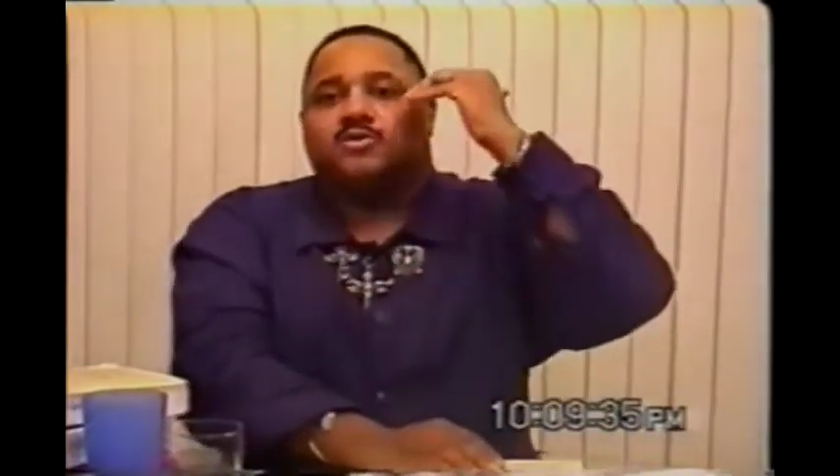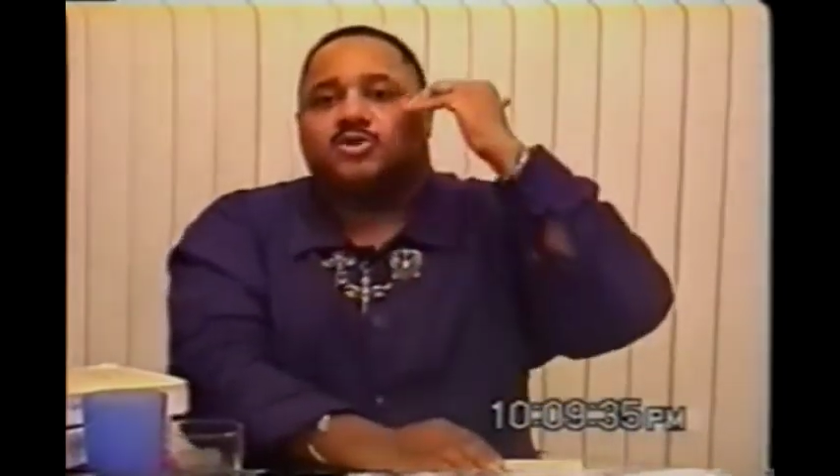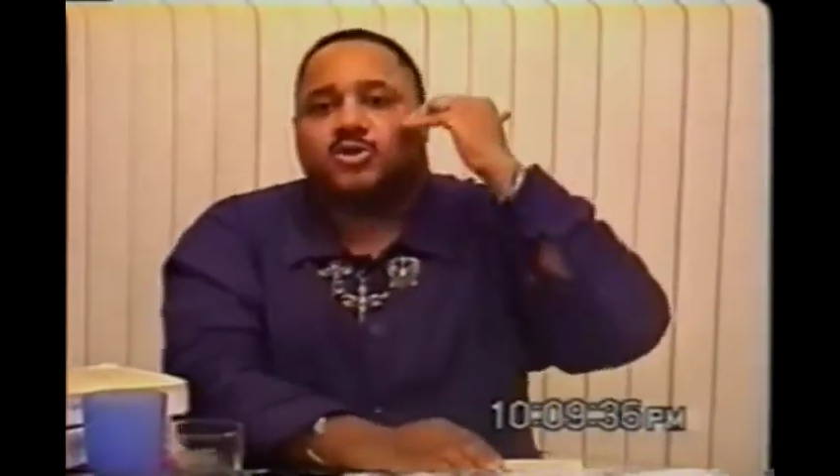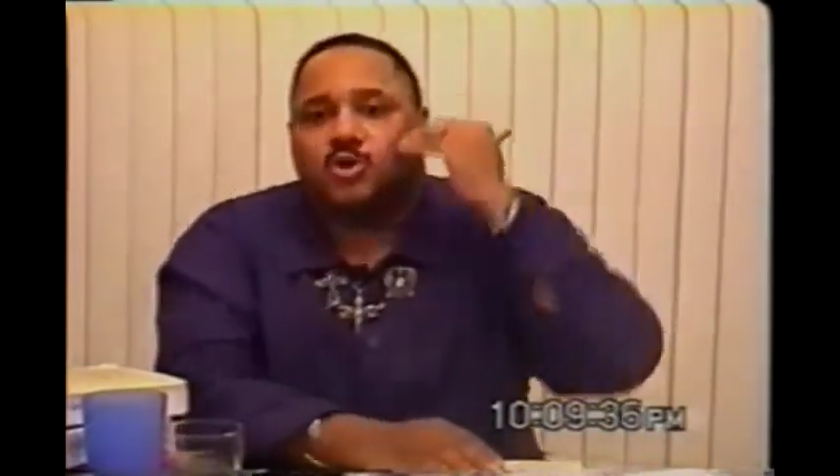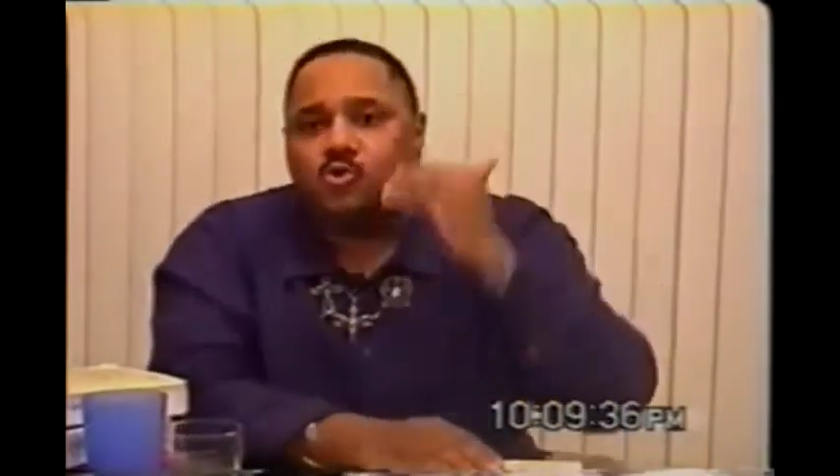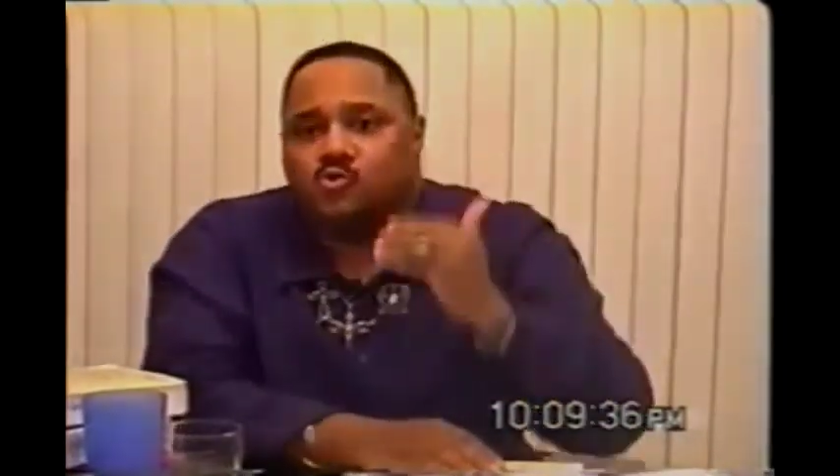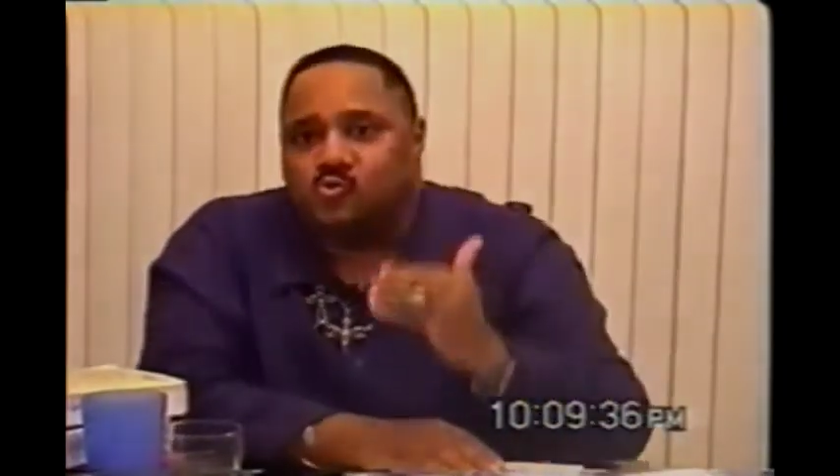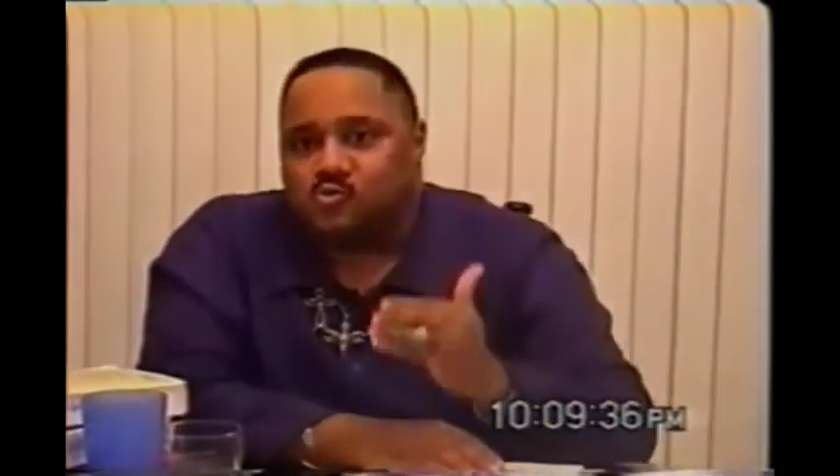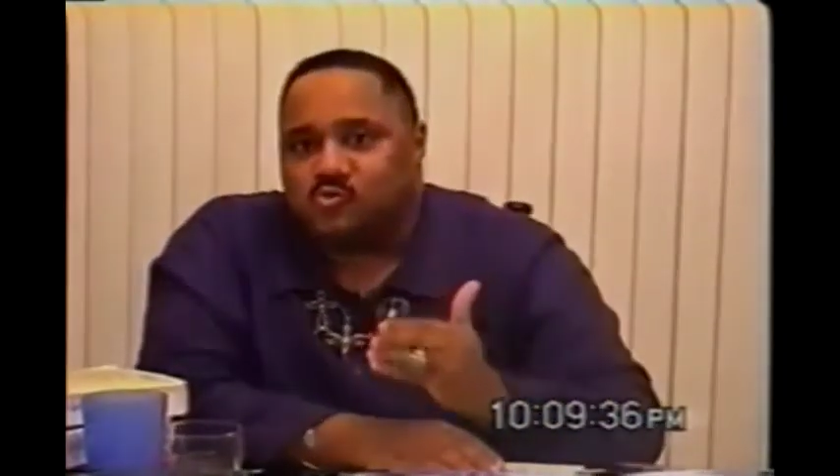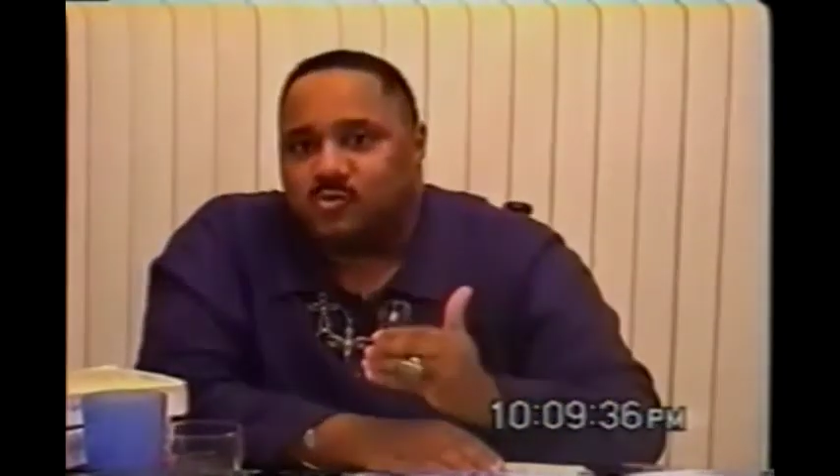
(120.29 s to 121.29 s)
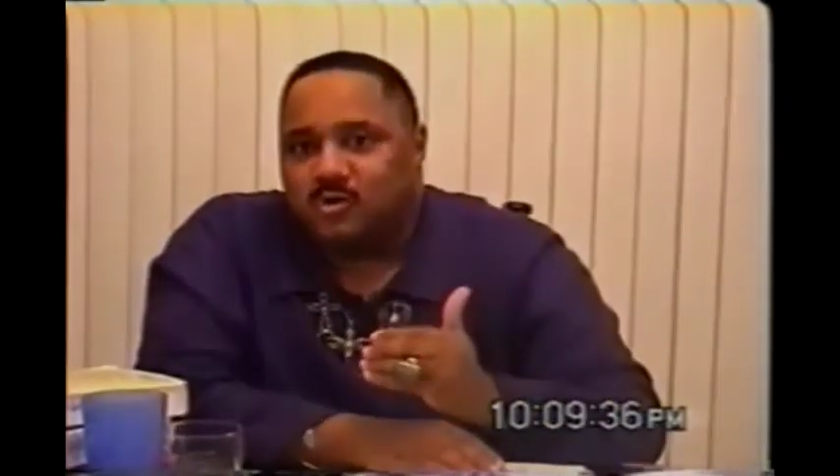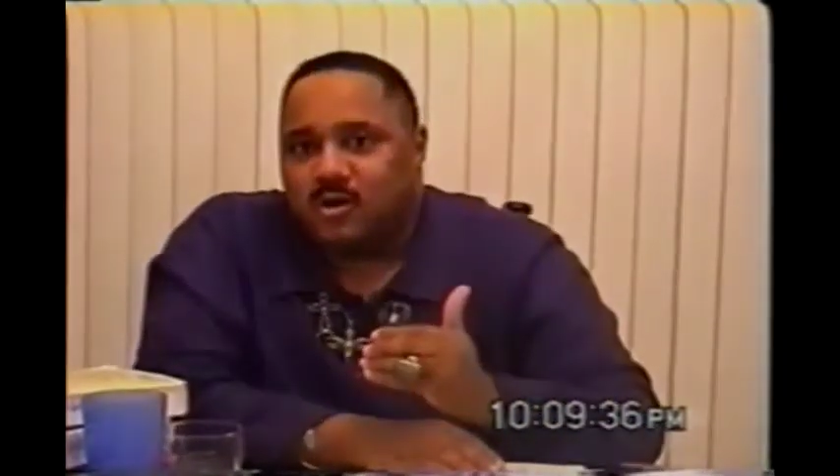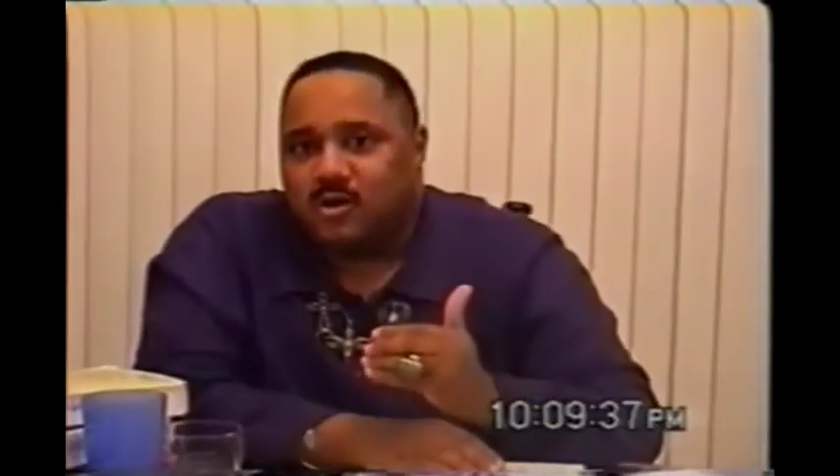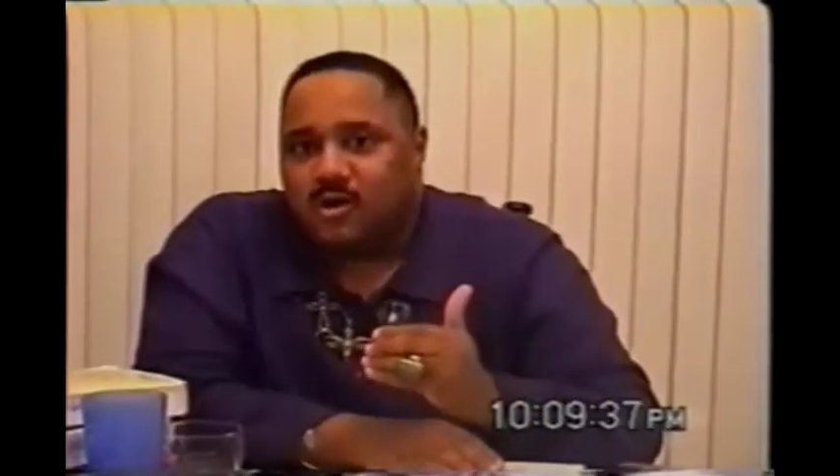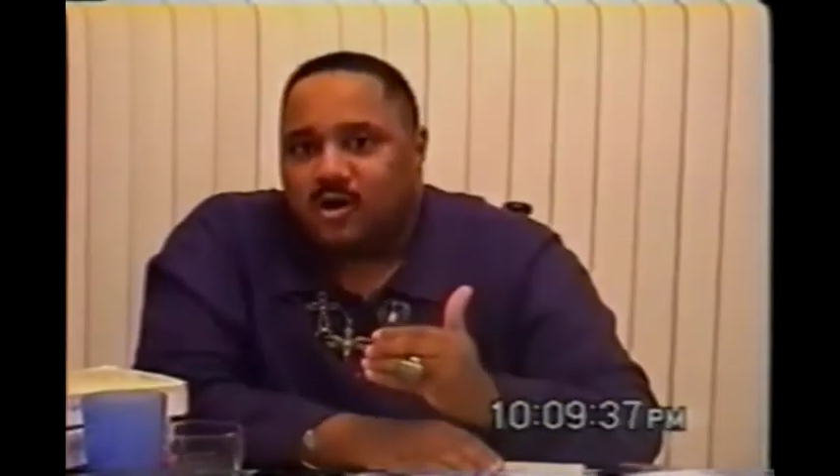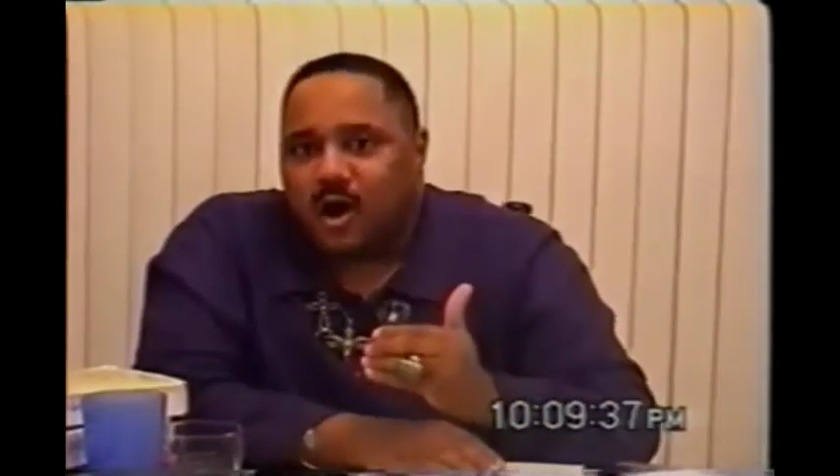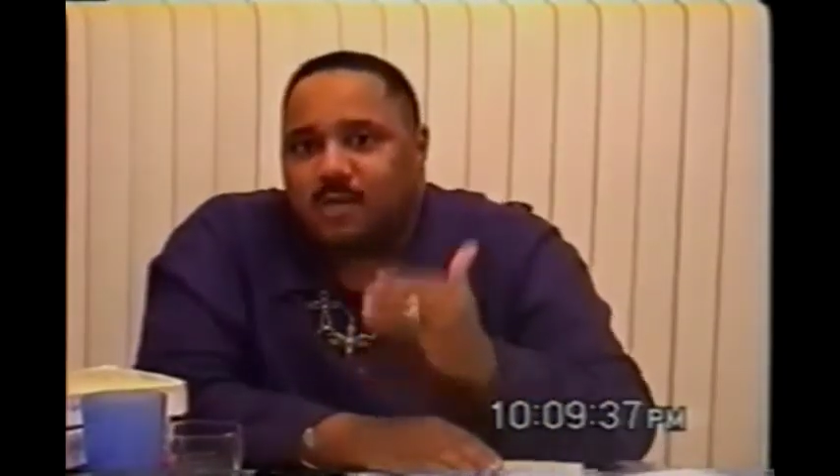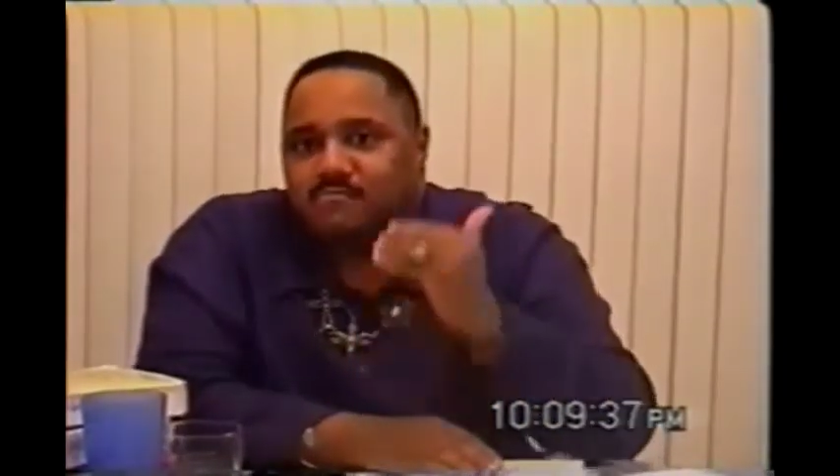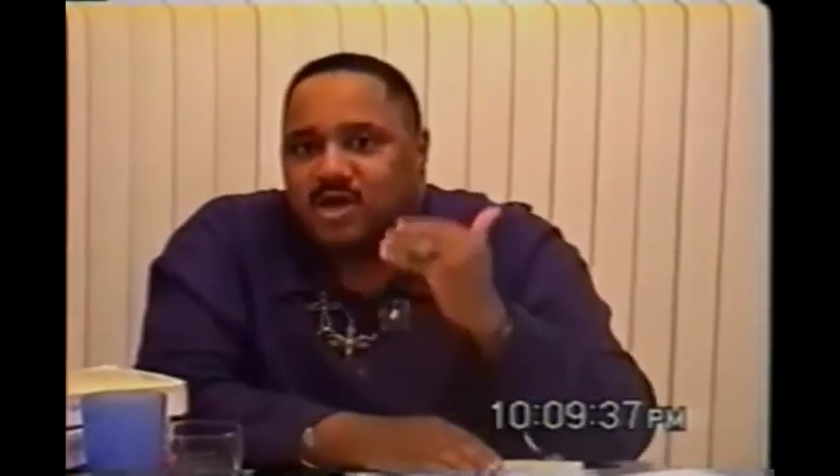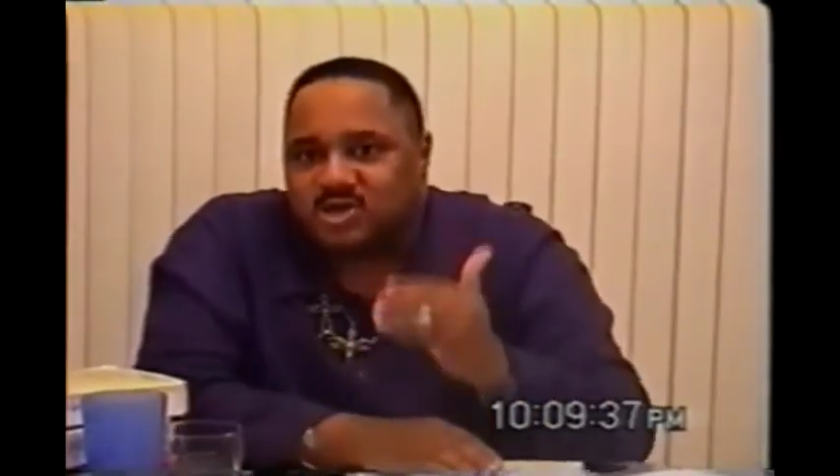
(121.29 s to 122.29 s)
school
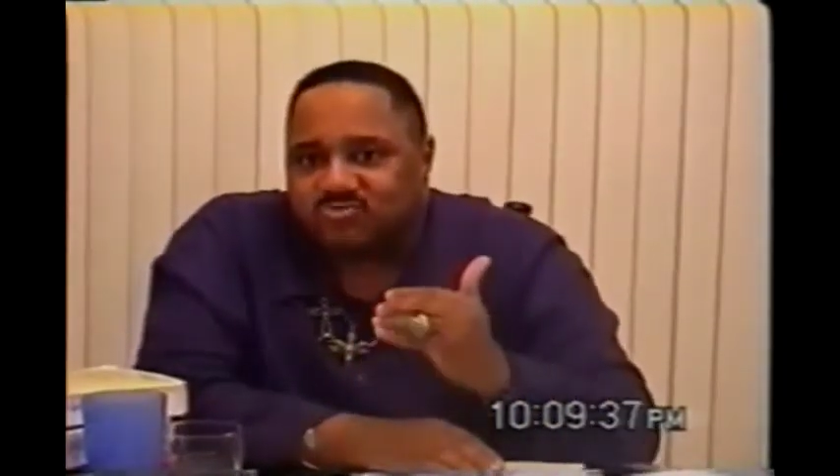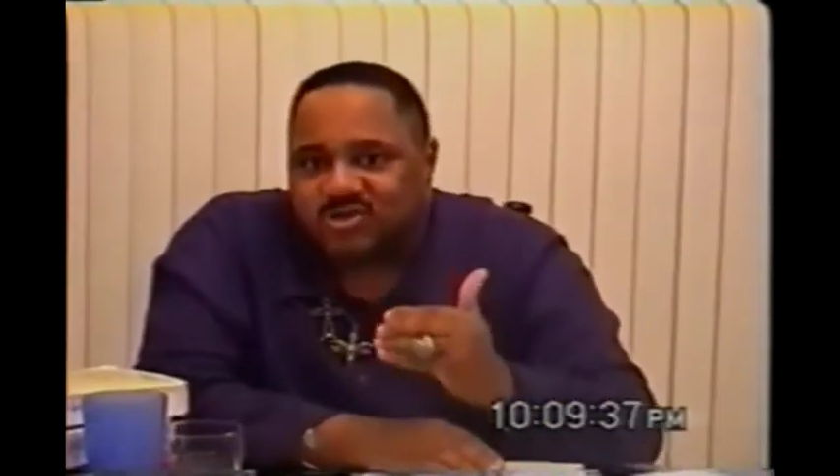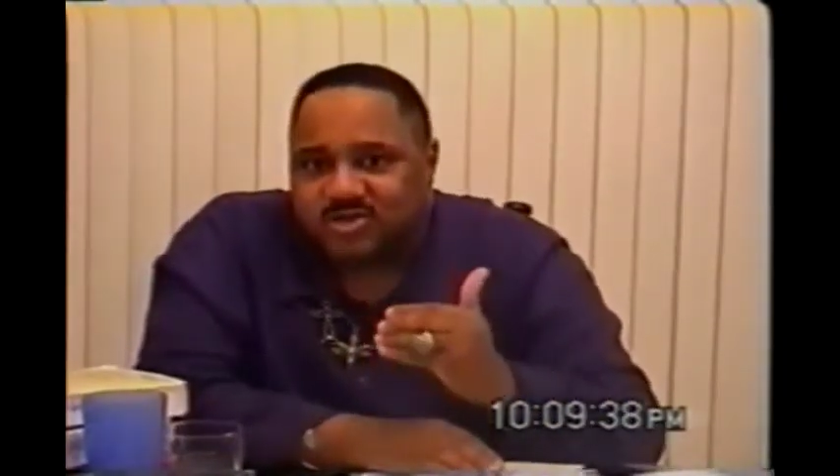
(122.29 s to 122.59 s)
or mystery